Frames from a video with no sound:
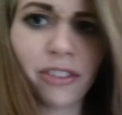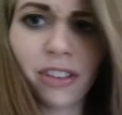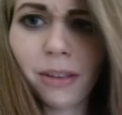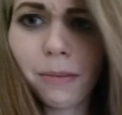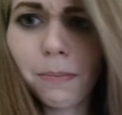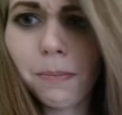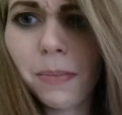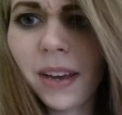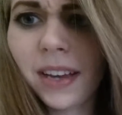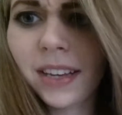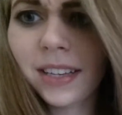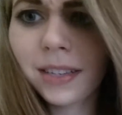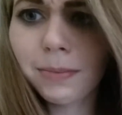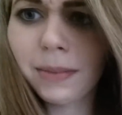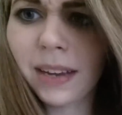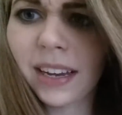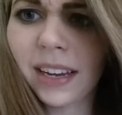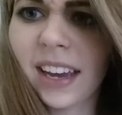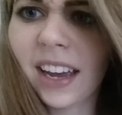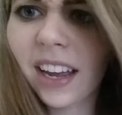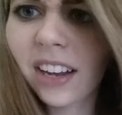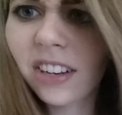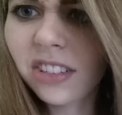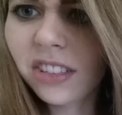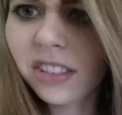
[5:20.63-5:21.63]
for the best.
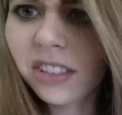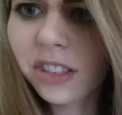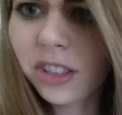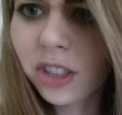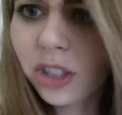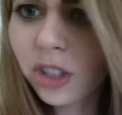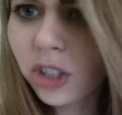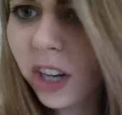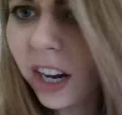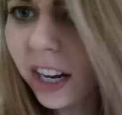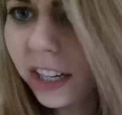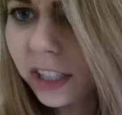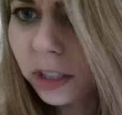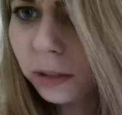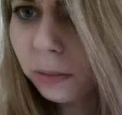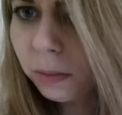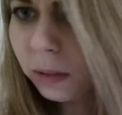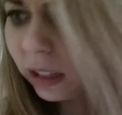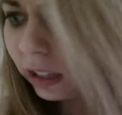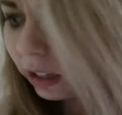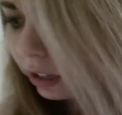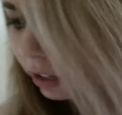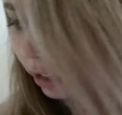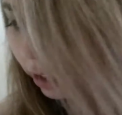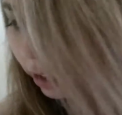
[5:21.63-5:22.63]
My cat just scratched
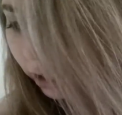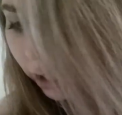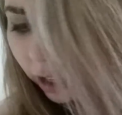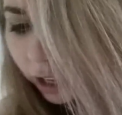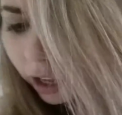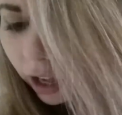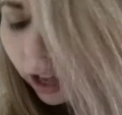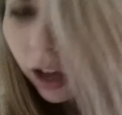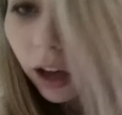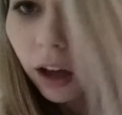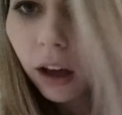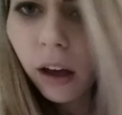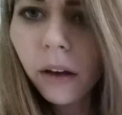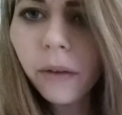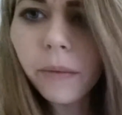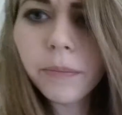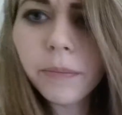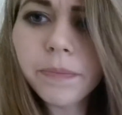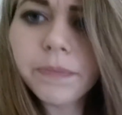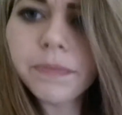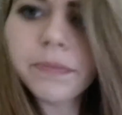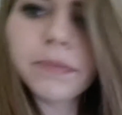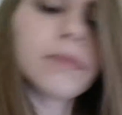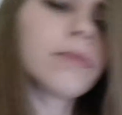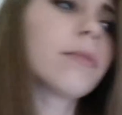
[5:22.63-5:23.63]
me.
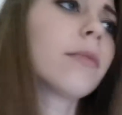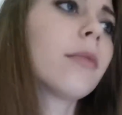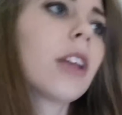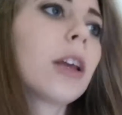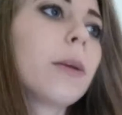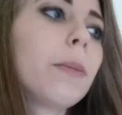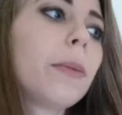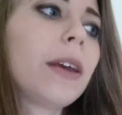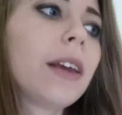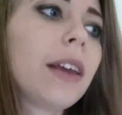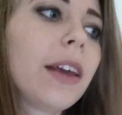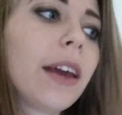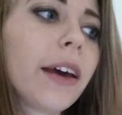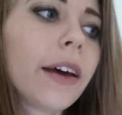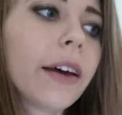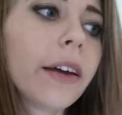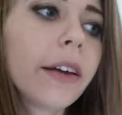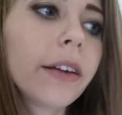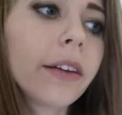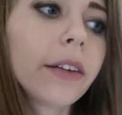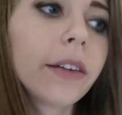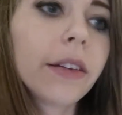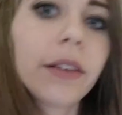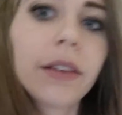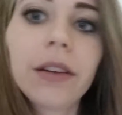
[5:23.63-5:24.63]
But
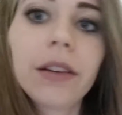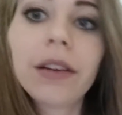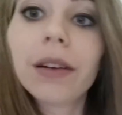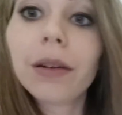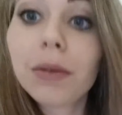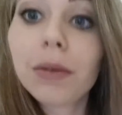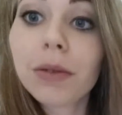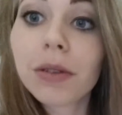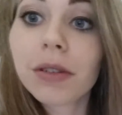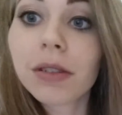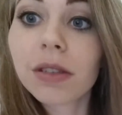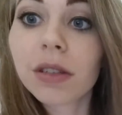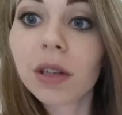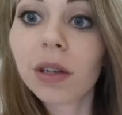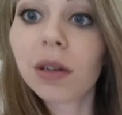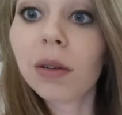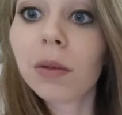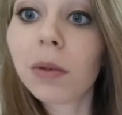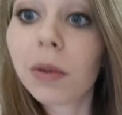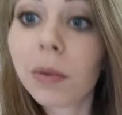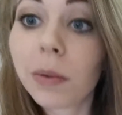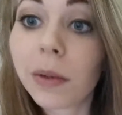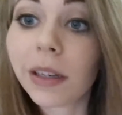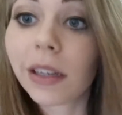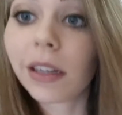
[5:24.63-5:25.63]
yeah, you know, just
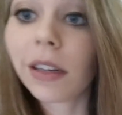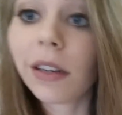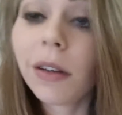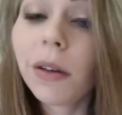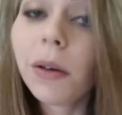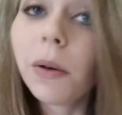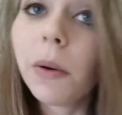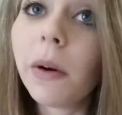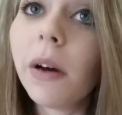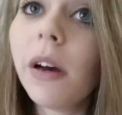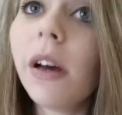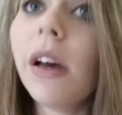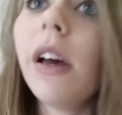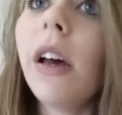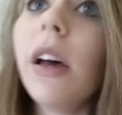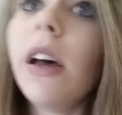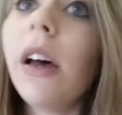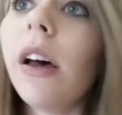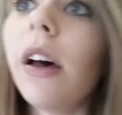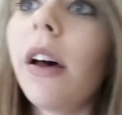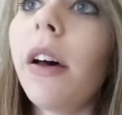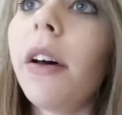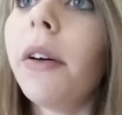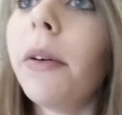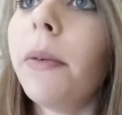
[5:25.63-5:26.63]
doing what we can do.
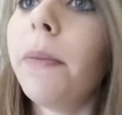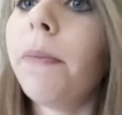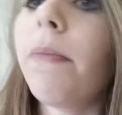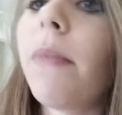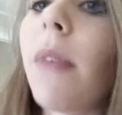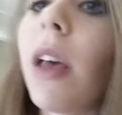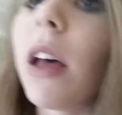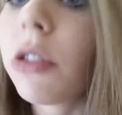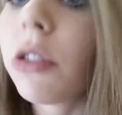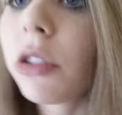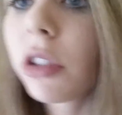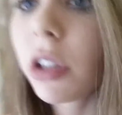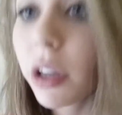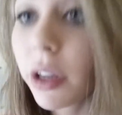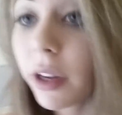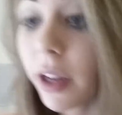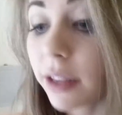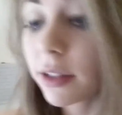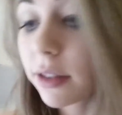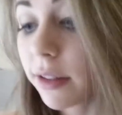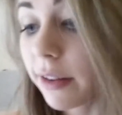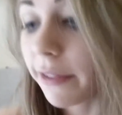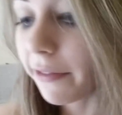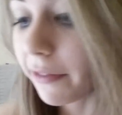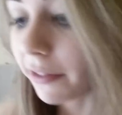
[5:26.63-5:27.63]
I'll show you
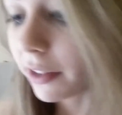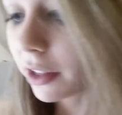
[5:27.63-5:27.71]
guys the